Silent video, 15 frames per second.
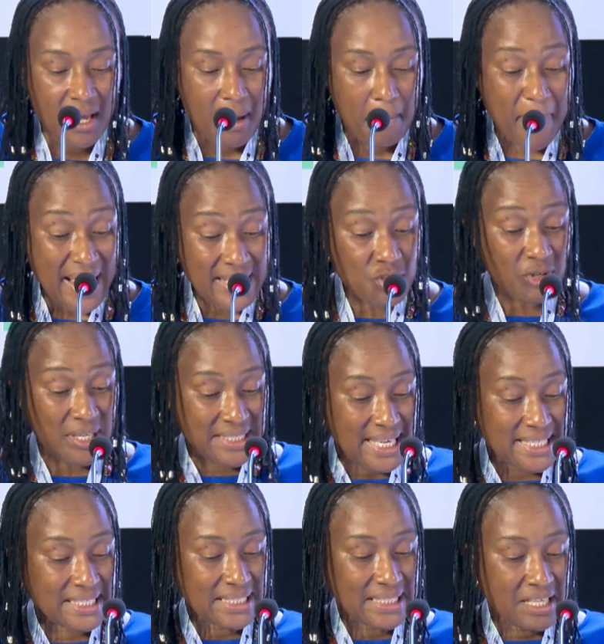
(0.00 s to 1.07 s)
By
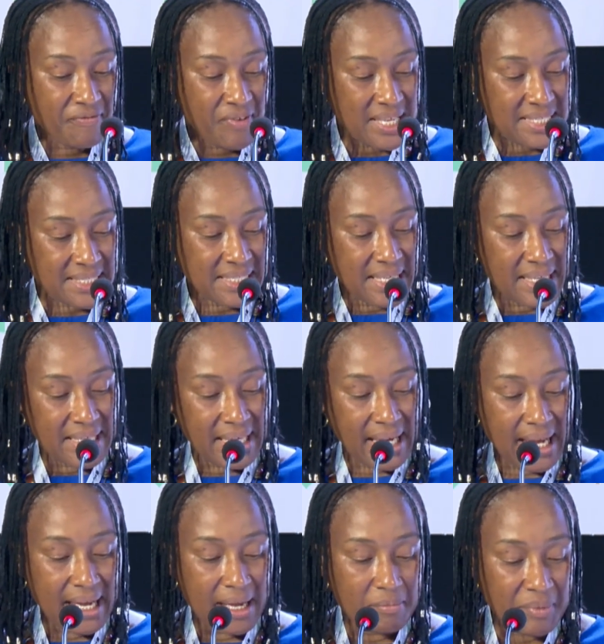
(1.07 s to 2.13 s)
strategically investing
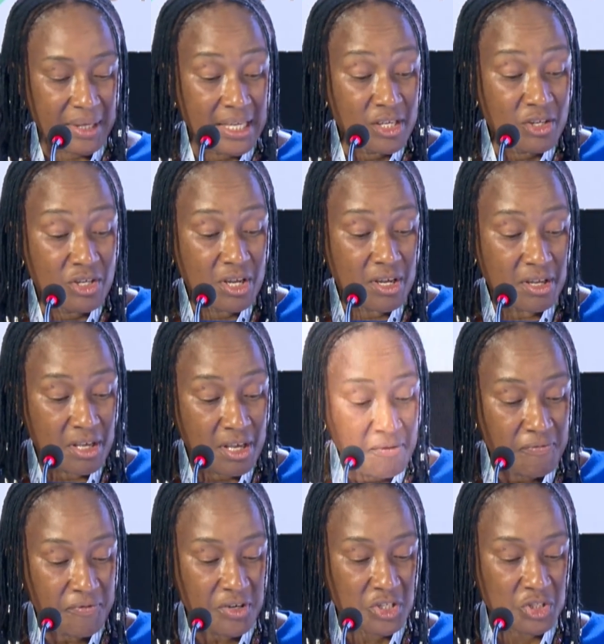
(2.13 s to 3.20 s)
in
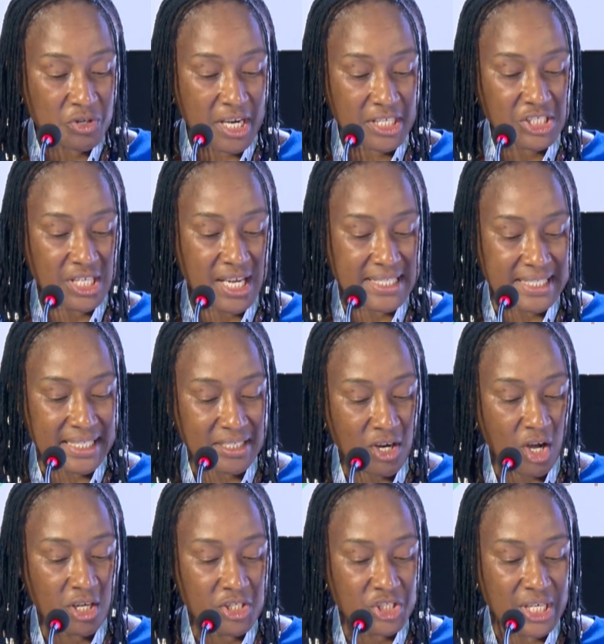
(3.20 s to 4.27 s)
infrastructure,
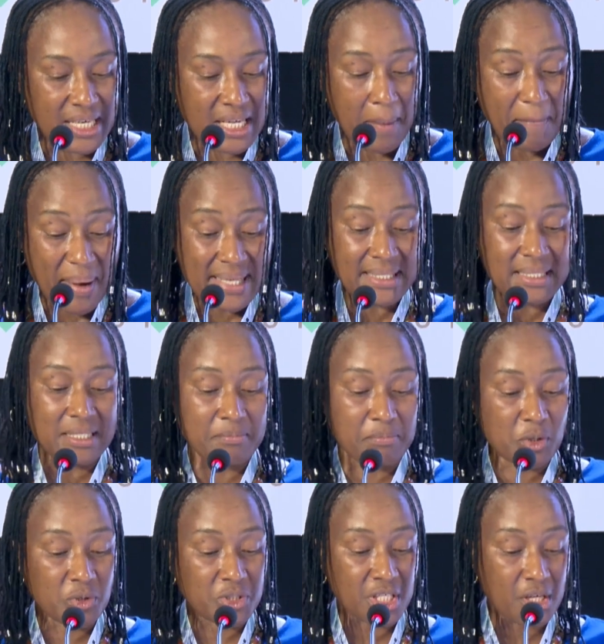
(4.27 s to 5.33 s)
technology, and capacity
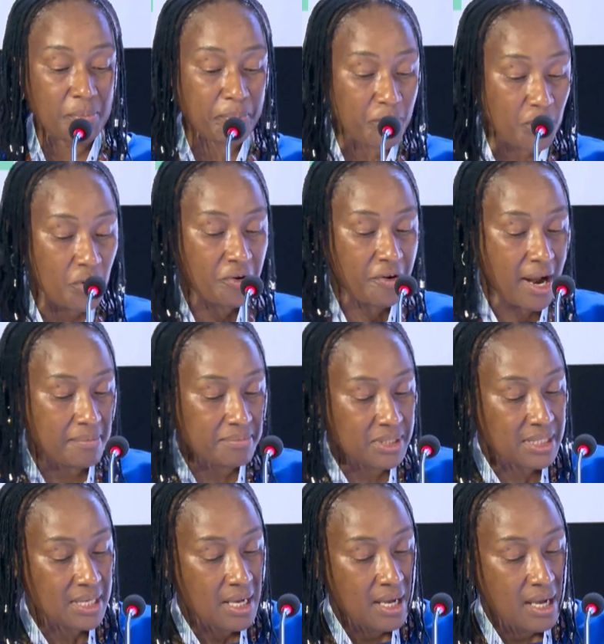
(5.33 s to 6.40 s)
building programs,
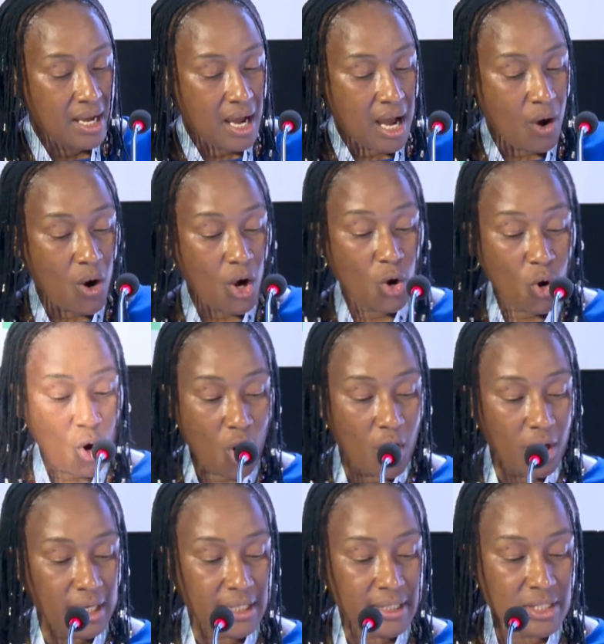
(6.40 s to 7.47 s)
our
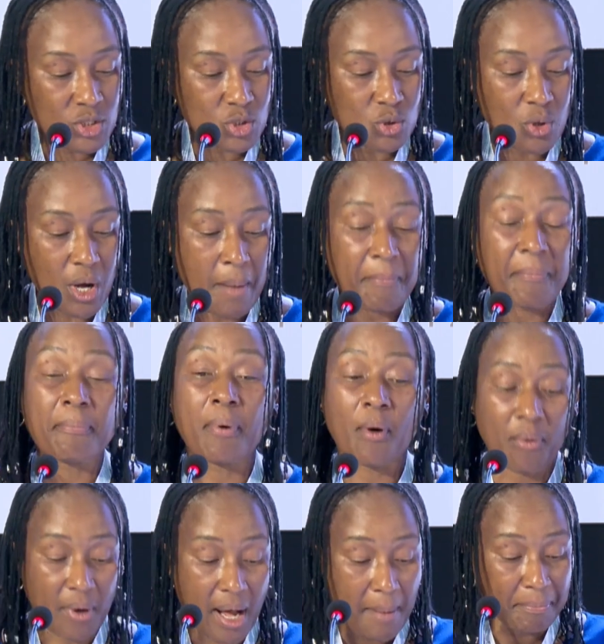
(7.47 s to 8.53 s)
goal is to
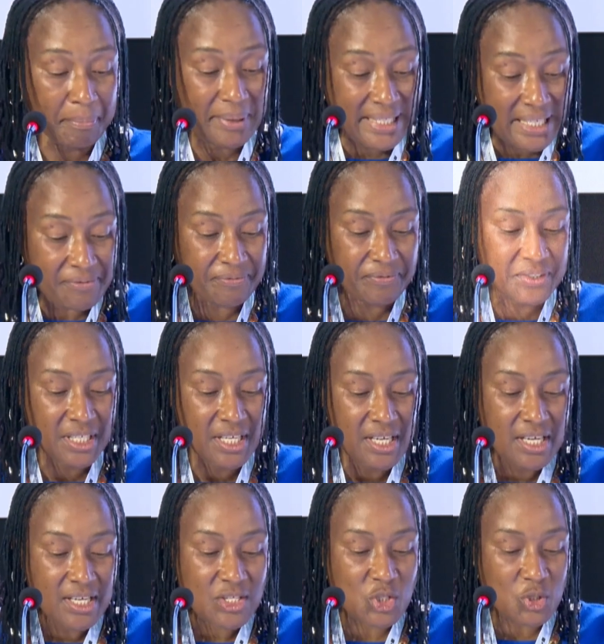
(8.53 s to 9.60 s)
uplift
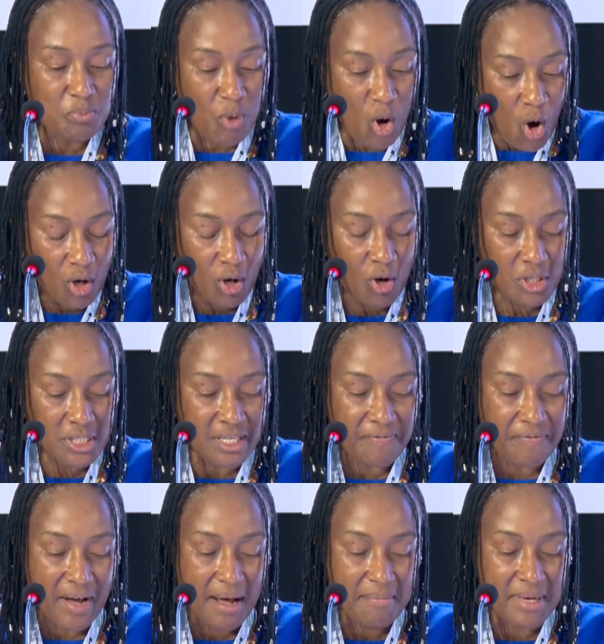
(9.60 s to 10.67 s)
smallholder
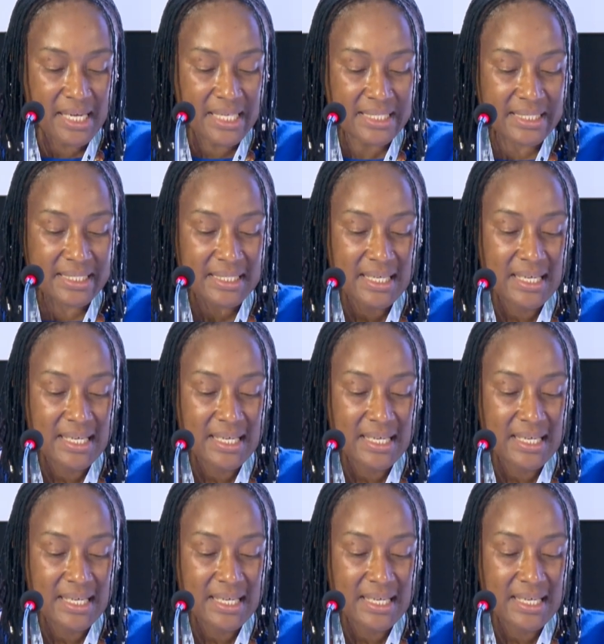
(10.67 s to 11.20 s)
farmers,